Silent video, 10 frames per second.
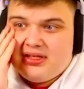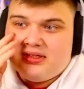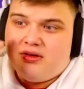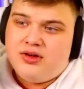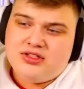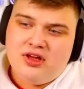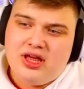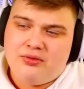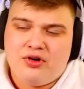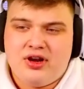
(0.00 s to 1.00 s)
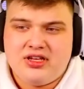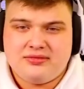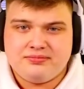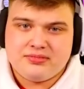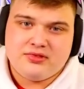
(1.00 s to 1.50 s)
It's not like we're gonna,
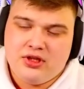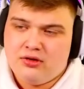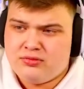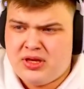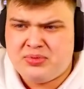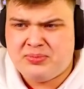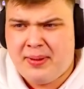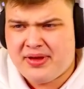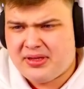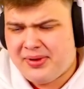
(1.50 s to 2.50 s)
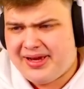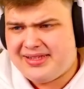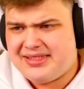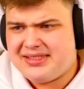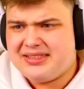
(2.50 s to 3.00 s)
you know, keep spamming the buys,
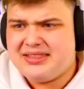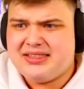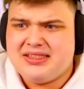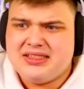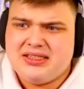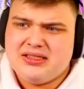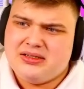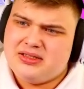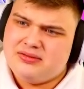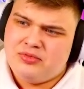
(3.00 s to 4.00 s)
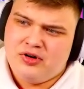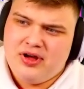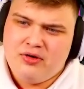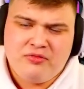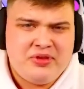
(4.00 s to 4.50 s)
but it
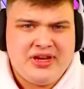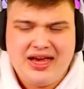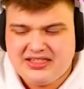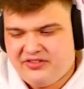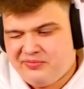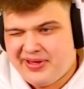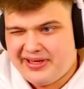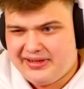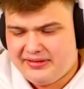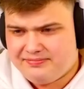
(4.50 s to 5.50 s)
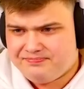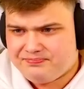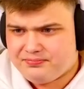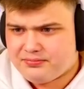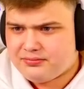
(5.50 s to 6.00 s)
would have been nice if it paid.
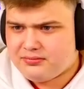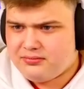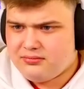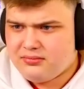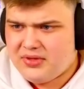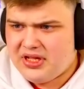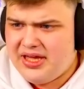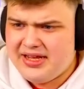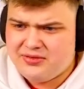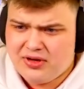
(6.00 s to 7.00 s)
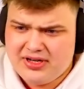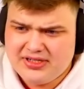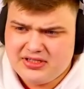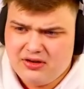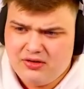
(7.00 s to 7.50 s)
It is what it is,
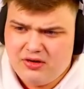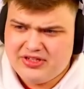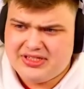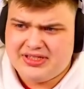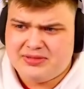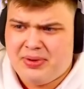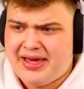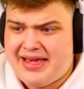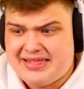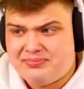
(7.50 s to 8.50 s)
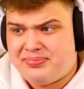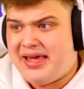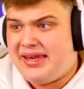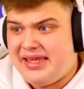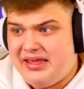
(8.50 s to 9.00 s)
though. Obviously, this buy isn't paying
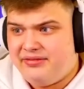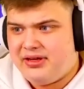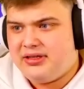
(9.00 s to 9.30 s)
either.